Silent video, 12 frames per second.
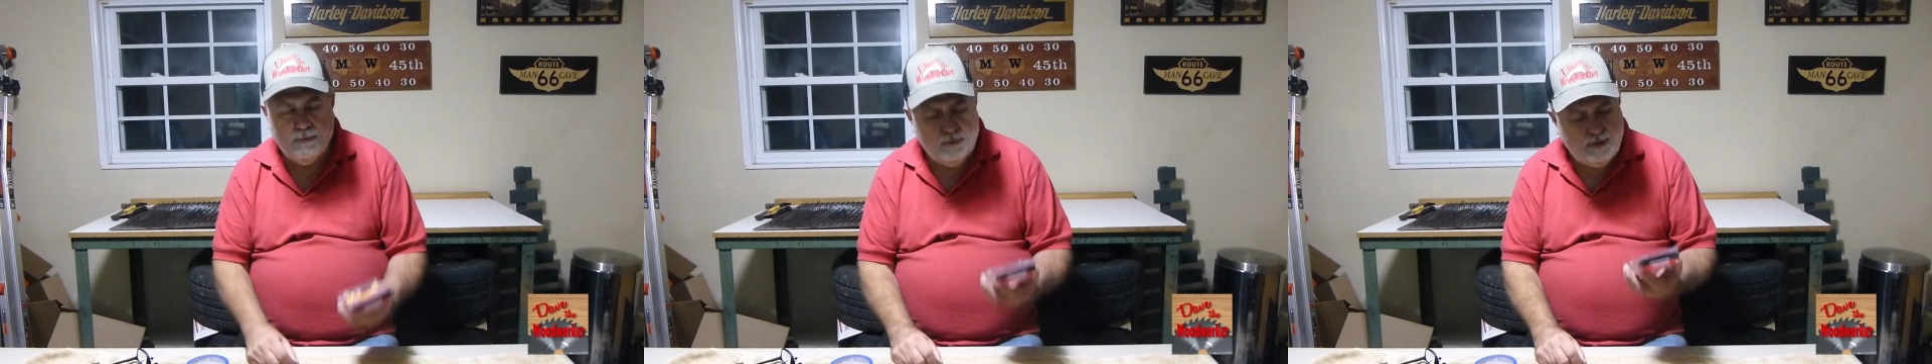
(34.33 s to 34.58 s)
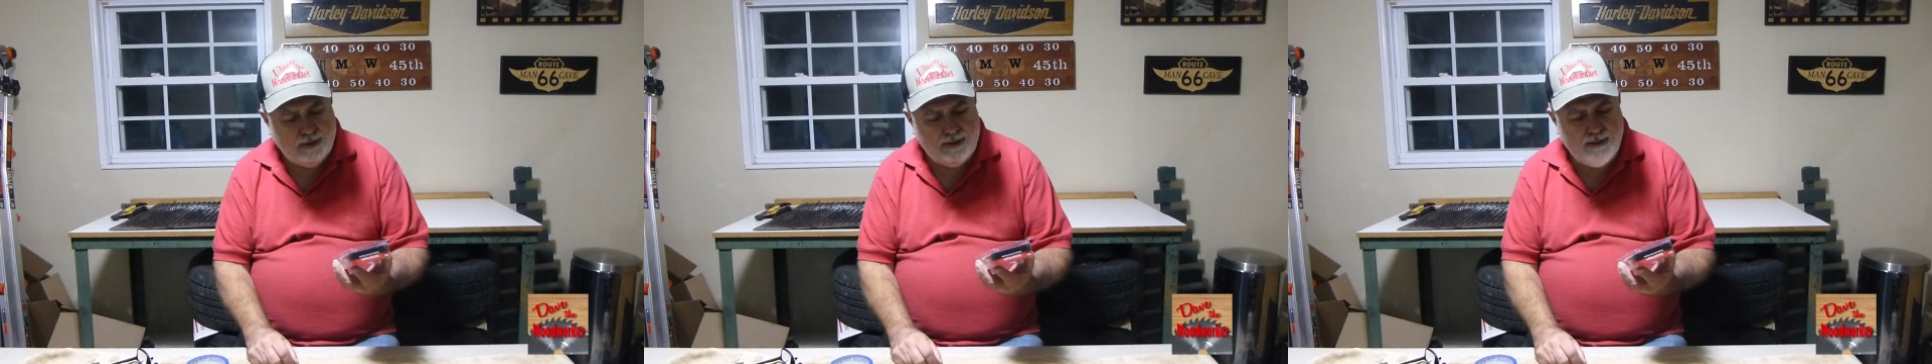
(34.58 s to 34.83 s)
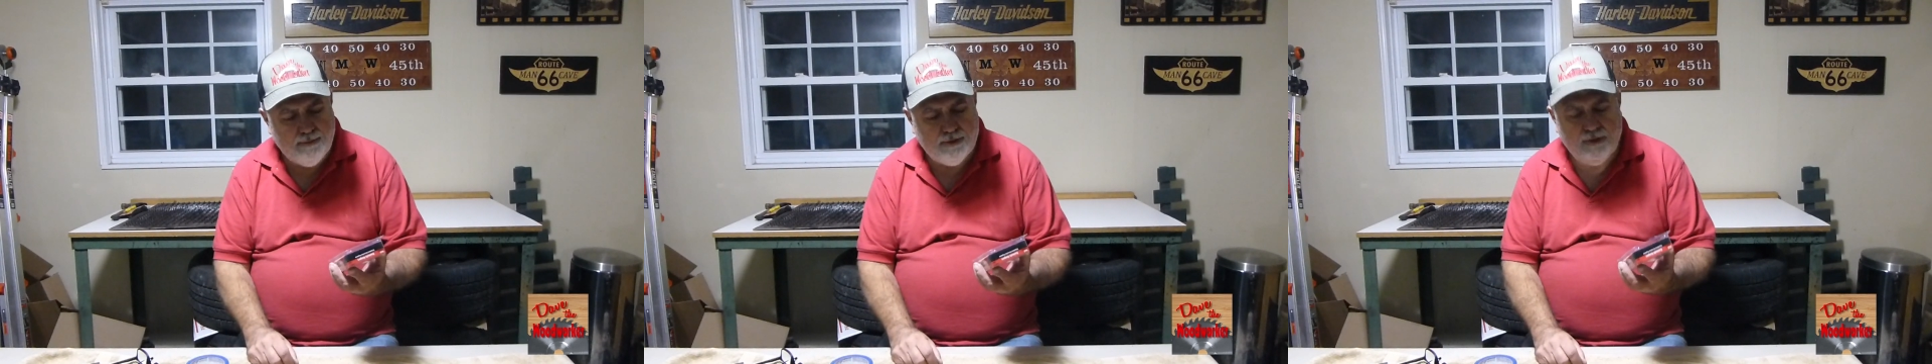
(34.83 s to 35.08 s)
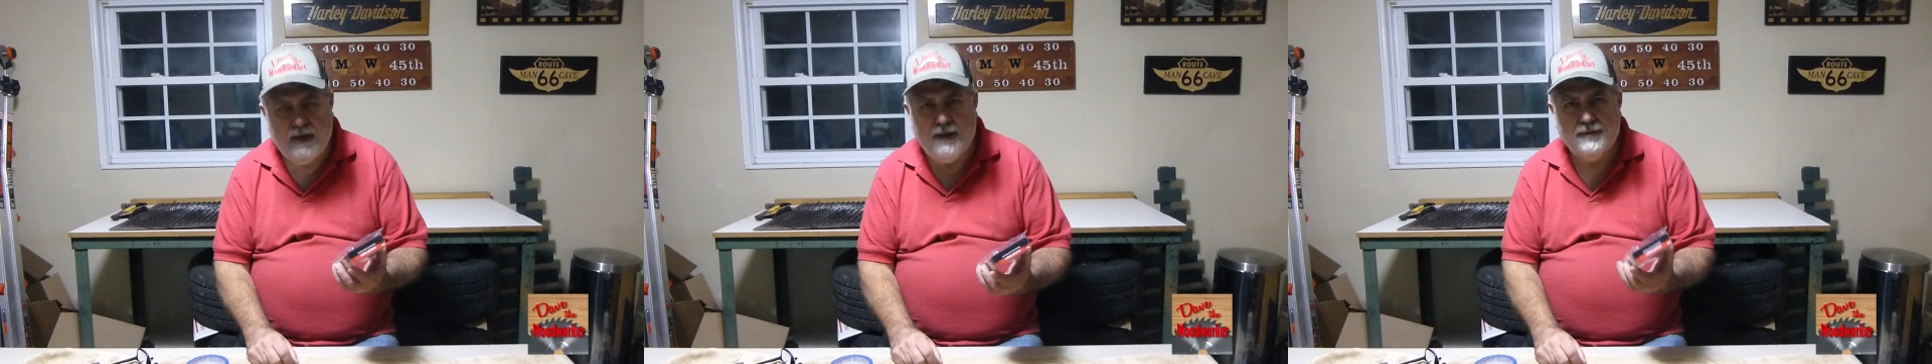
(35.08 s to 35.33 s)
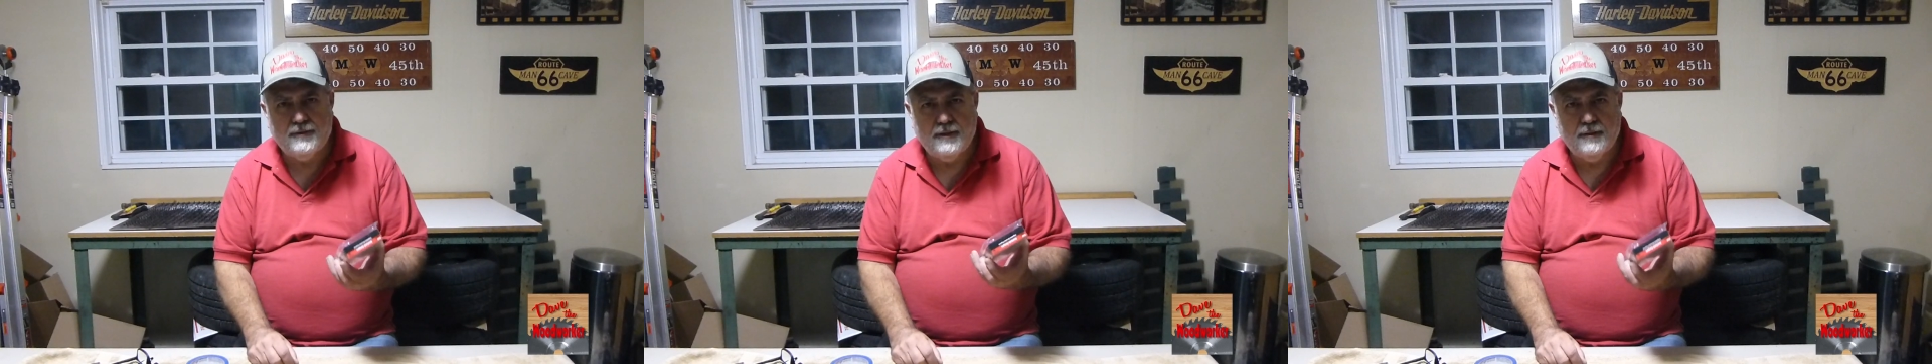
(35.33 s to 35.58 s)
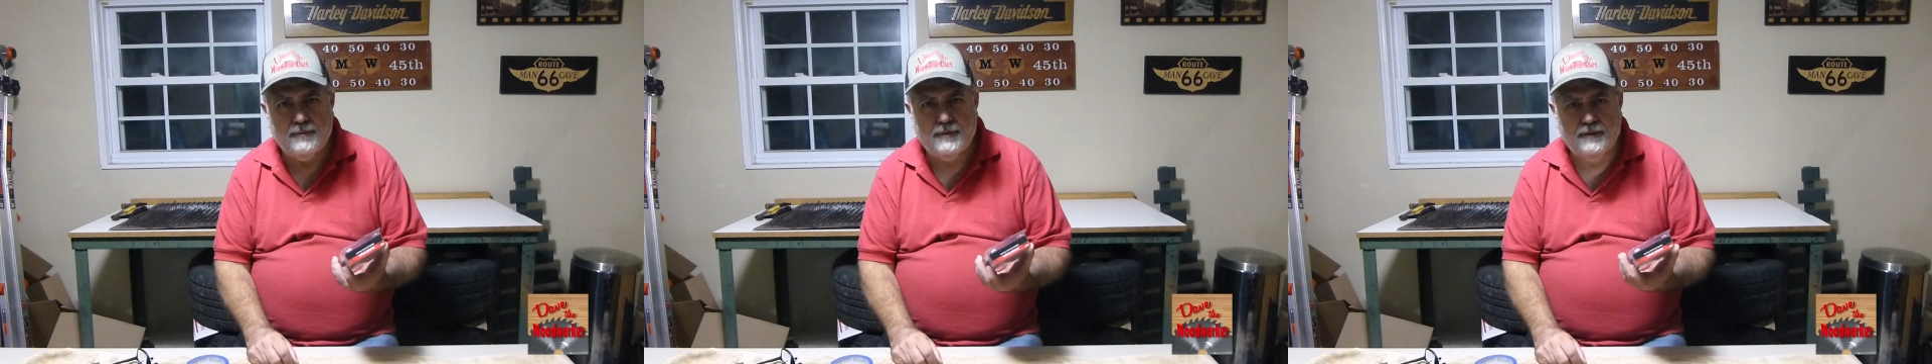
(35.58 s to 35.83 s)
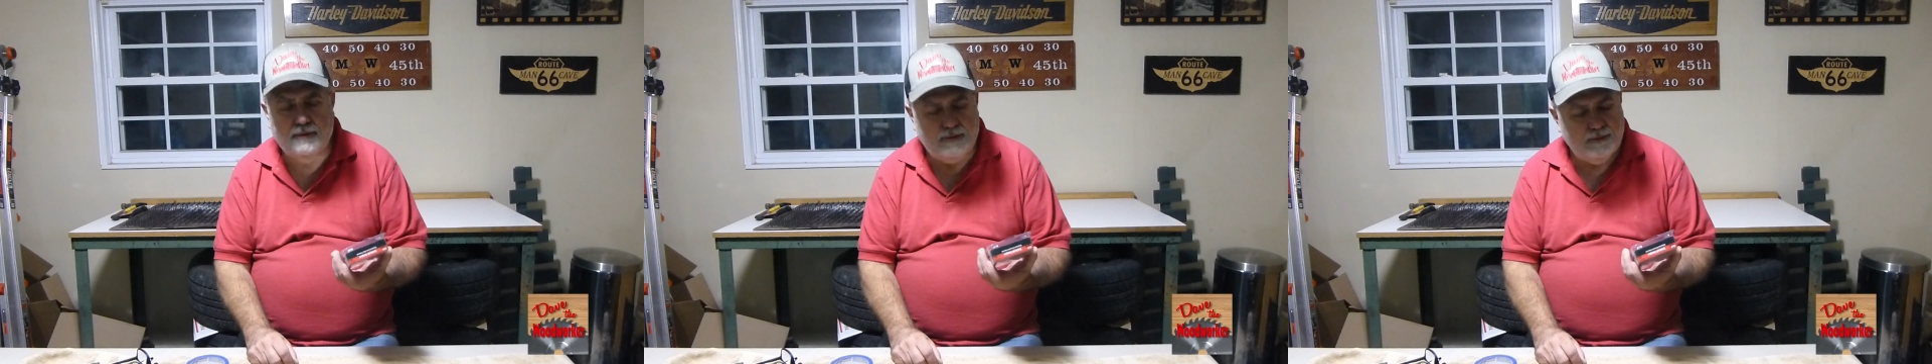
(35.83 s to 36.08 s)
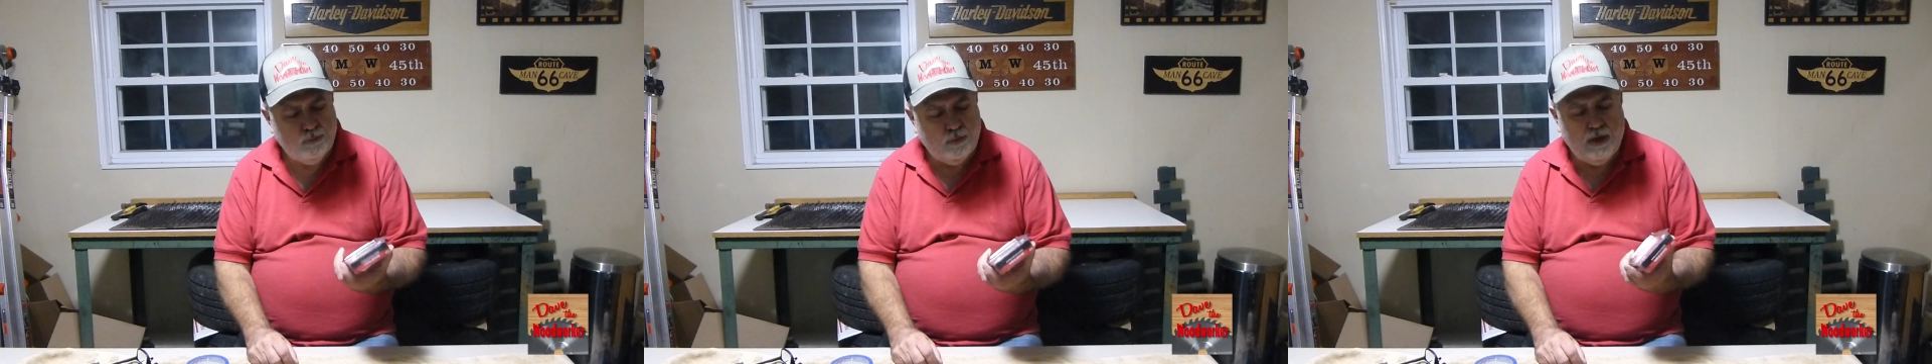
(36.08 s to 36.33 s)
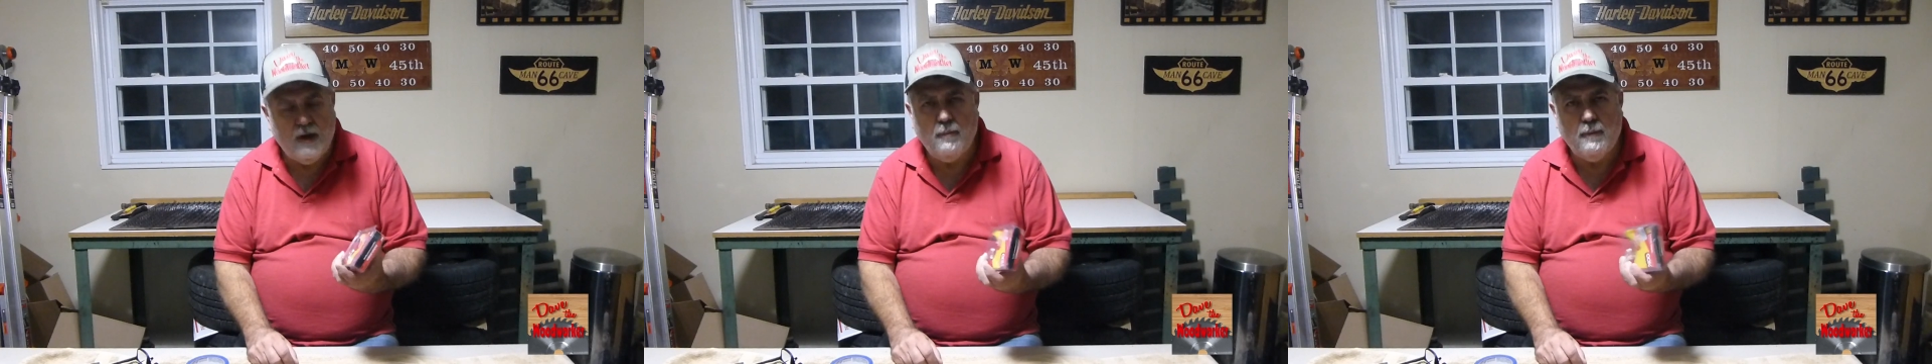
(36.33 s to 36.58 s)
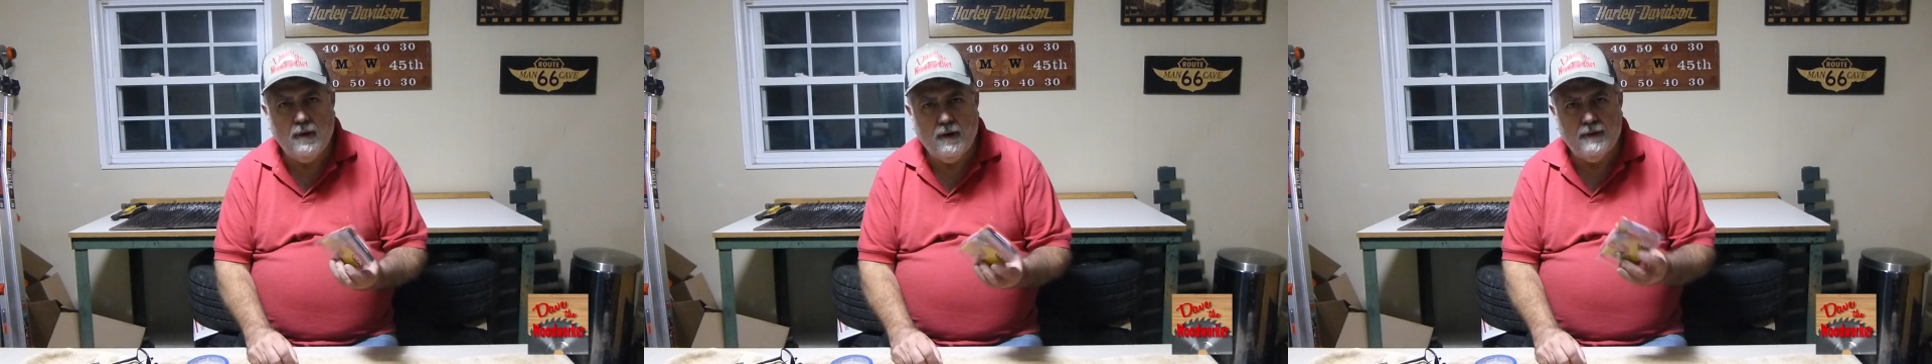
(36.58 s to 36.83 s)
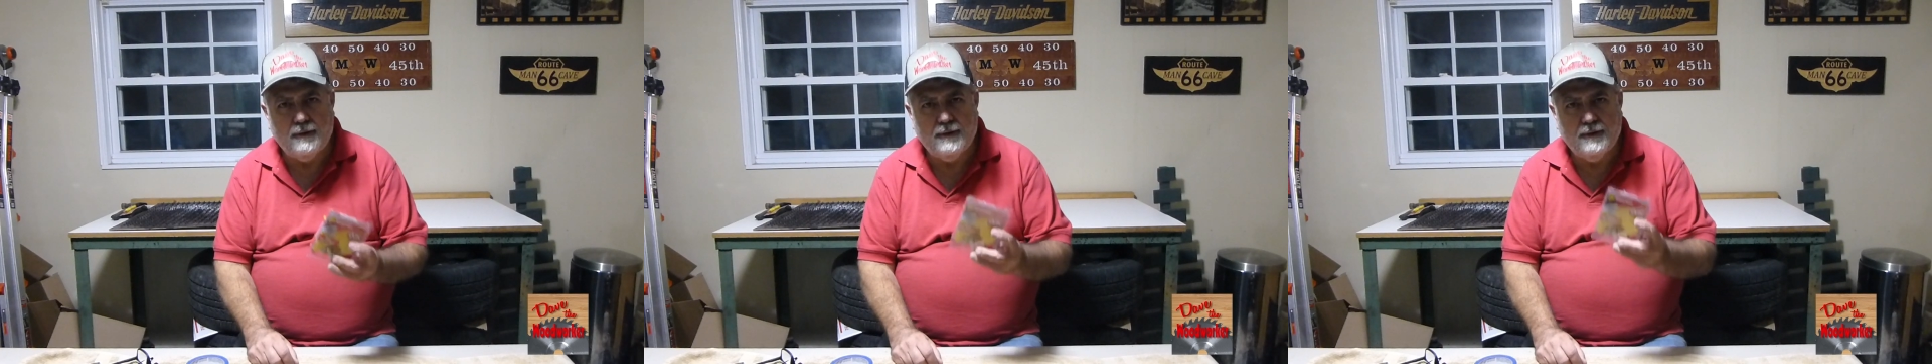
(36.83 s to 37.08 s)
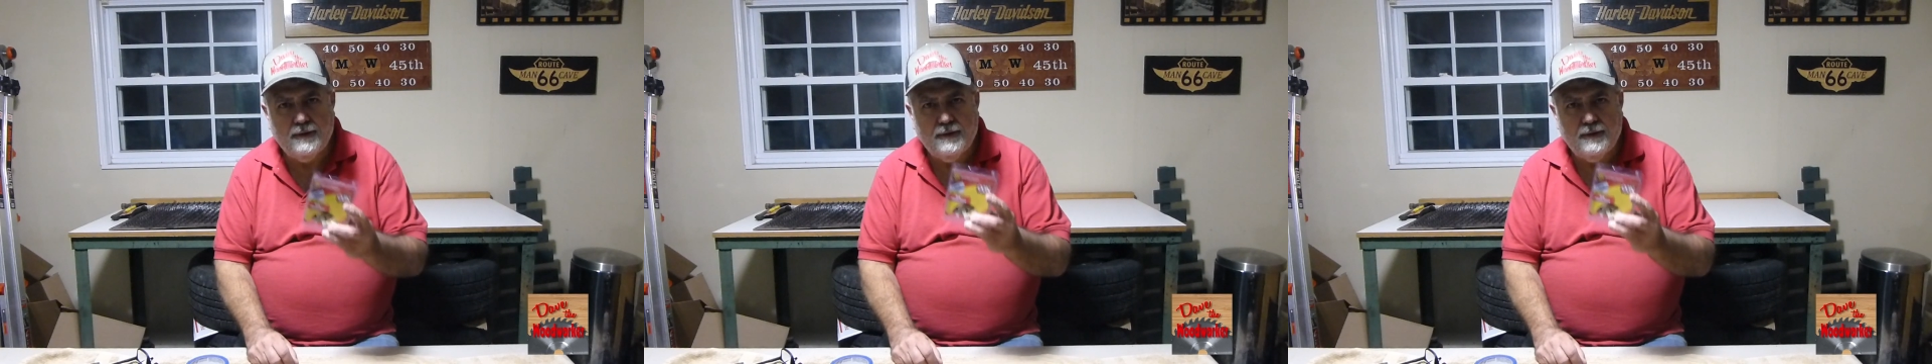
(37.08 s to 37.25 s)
Well, I come across something in Walmart